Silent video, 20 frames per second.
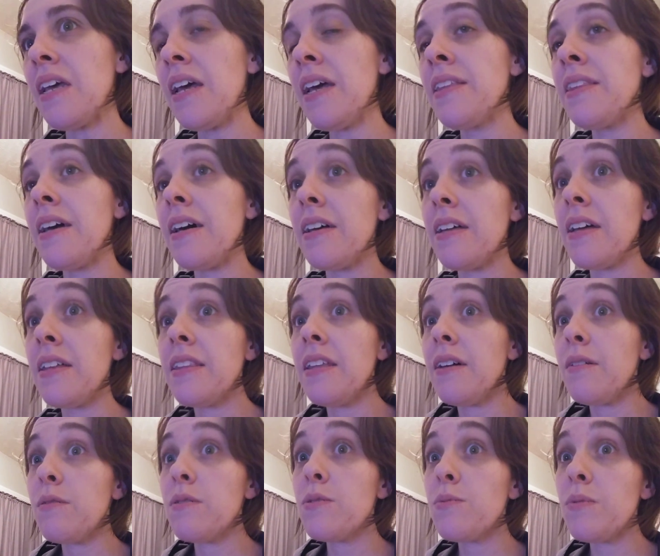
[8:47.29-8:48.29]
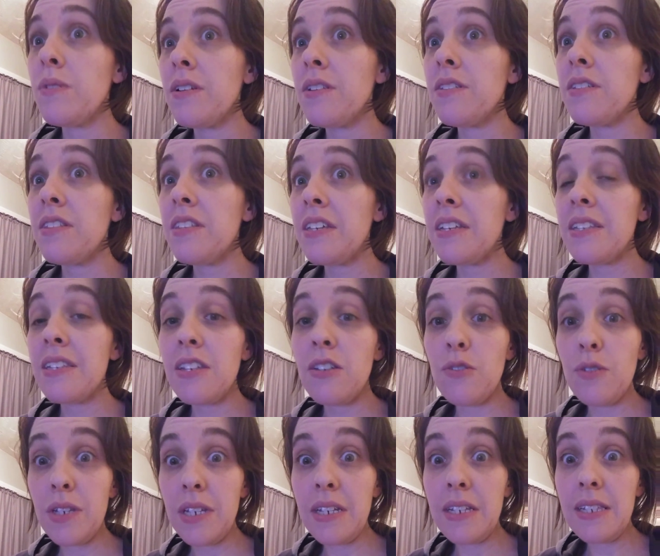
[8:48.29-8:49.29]
And that and that was one of the things that
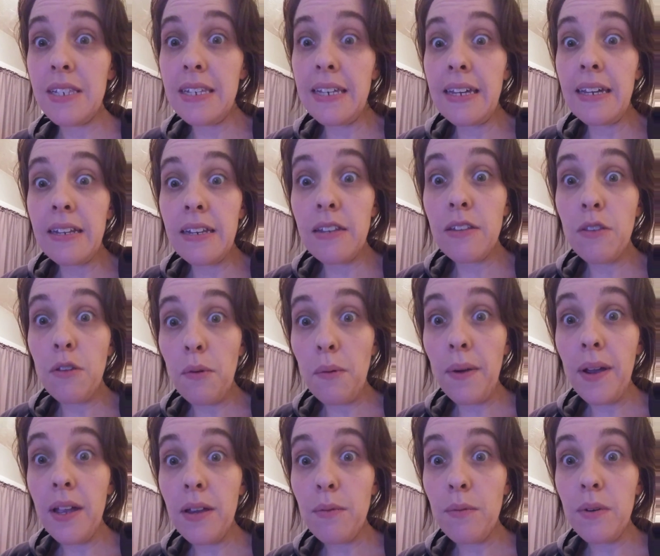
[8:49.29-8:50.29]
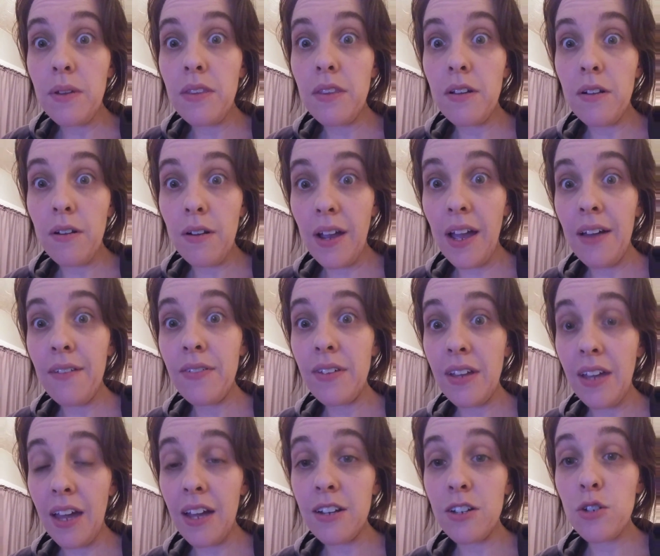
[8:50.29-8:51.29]
you see in Singing in the Rain when they're
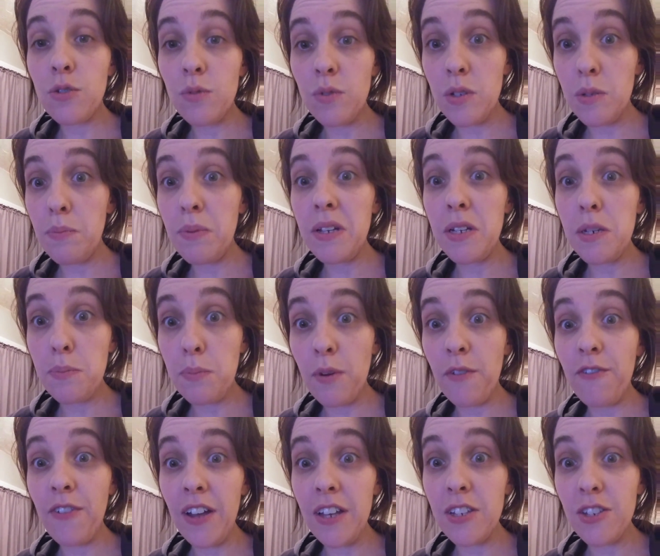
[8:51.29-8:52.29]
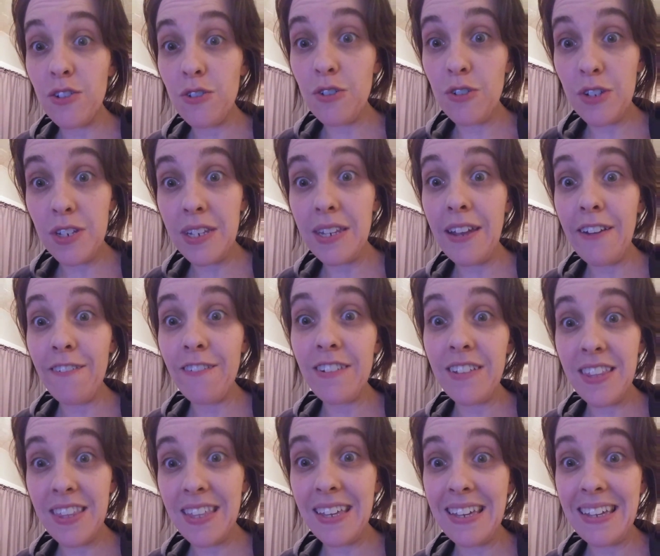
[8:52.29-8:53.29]
having actual speech professors and
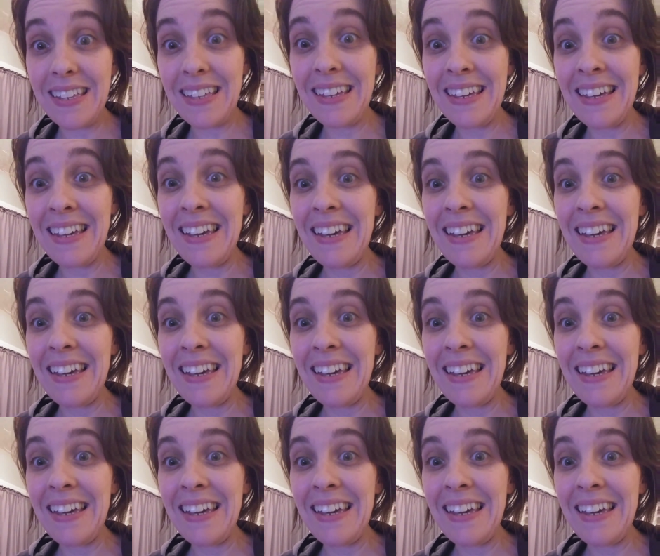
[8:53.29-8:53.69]
everything.